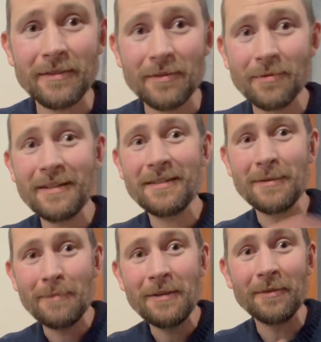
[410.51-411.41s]

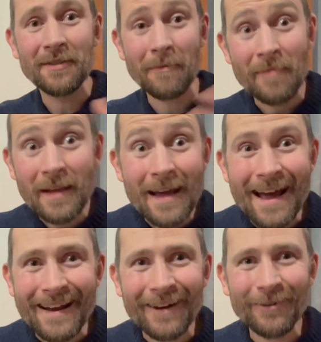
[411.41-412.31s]
and beetles
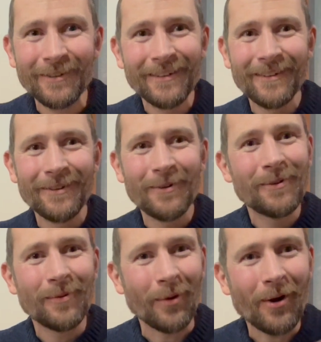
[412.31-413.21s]
and how
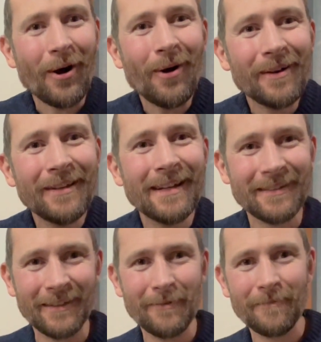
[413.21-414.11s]
we're all connected.